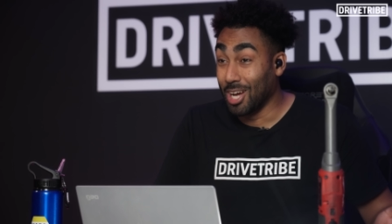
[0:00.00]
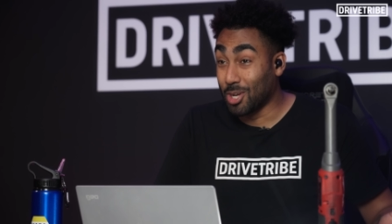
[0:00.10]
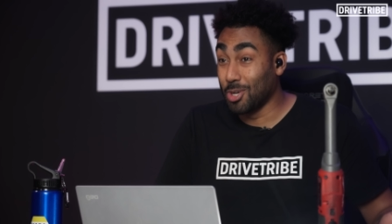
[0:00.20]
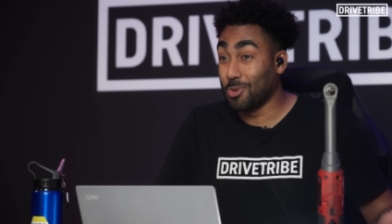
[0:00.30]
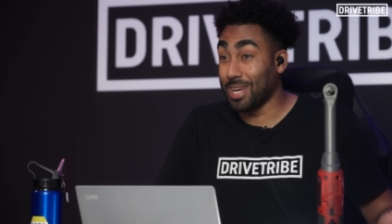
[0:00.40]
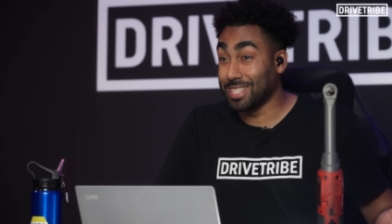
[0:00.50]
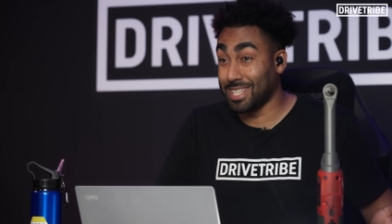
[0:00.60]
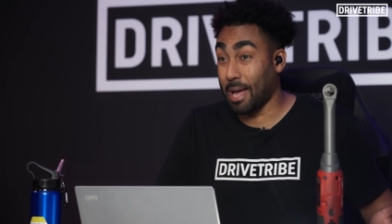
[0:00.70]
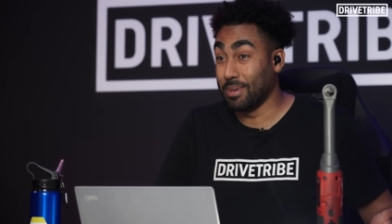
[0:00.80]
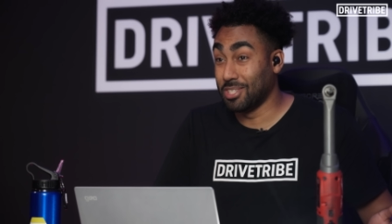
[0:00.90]
A good way to
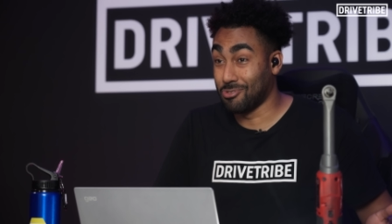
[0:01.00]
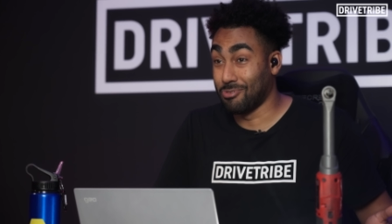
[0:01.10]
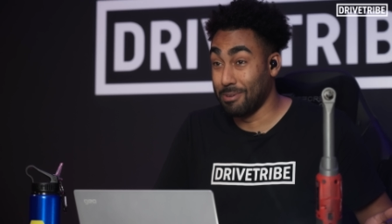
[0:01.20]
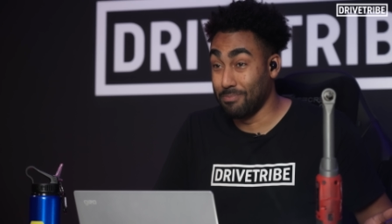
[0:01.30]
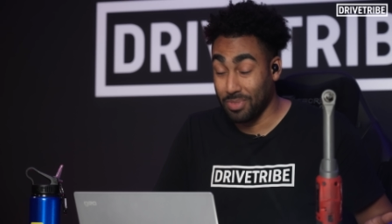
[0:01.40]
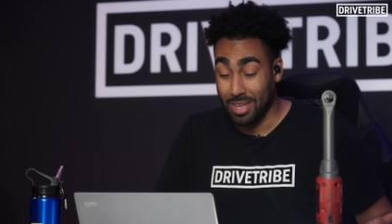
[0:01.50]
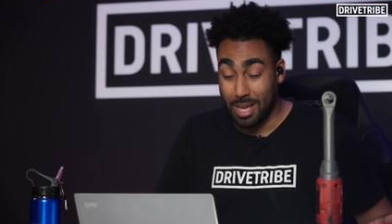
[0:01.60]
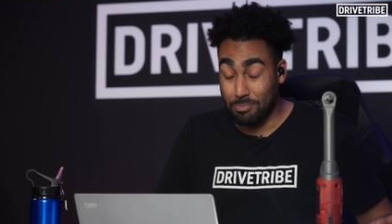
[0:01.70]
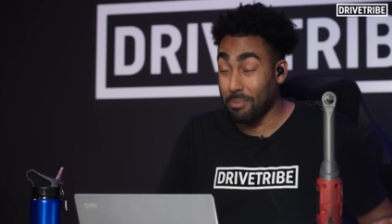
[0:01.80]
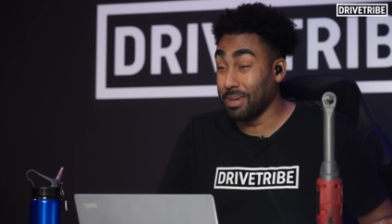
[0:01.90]
damage your rim,
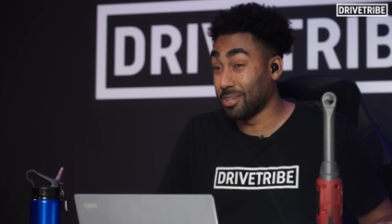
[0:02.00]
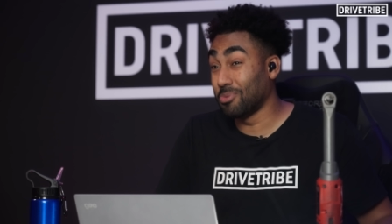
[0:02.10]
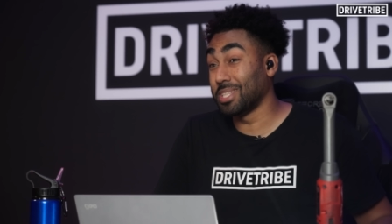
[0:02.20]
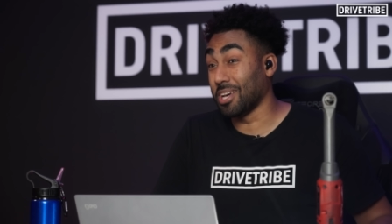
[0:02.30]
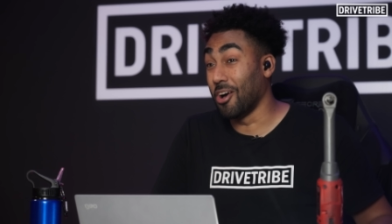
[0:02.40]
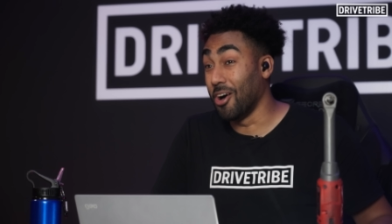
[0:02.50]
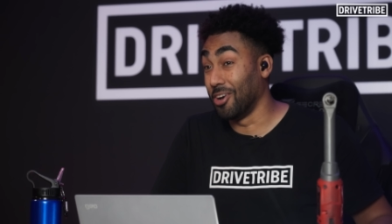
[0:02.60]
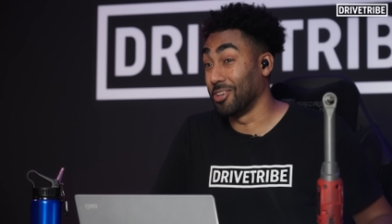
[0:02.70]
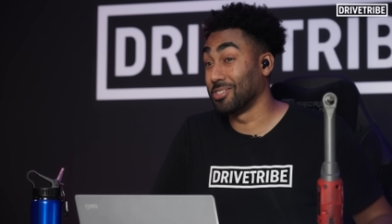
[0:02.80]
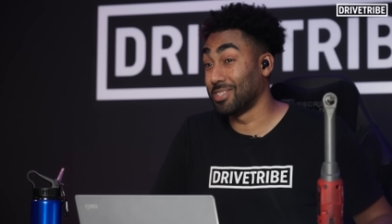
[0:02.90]
and probably a good way to
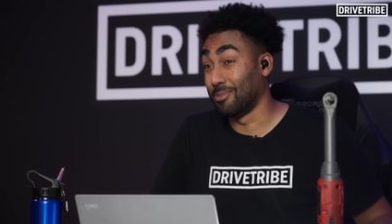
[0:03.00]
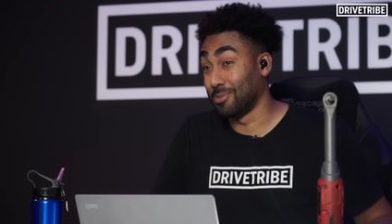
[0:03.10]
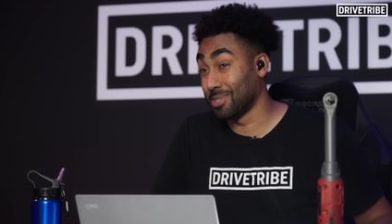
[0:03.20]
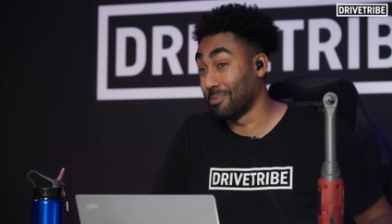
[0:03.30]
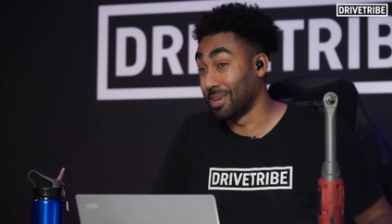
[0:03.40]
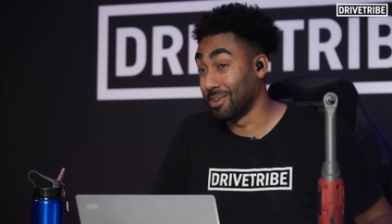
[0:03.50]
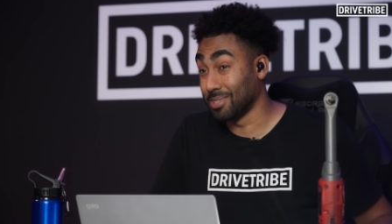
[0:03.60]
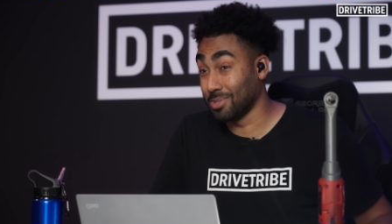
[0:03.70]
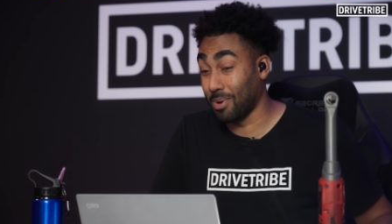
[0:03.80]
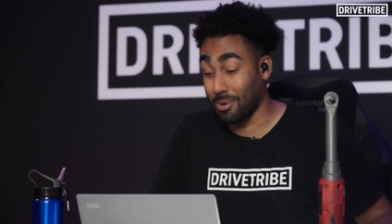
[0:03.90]
hurt yourself or someone else
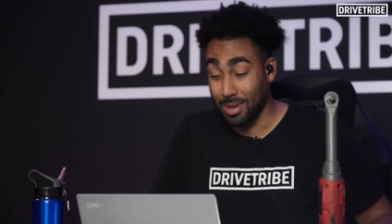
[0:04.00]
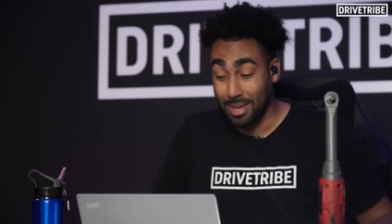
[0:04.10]
as well.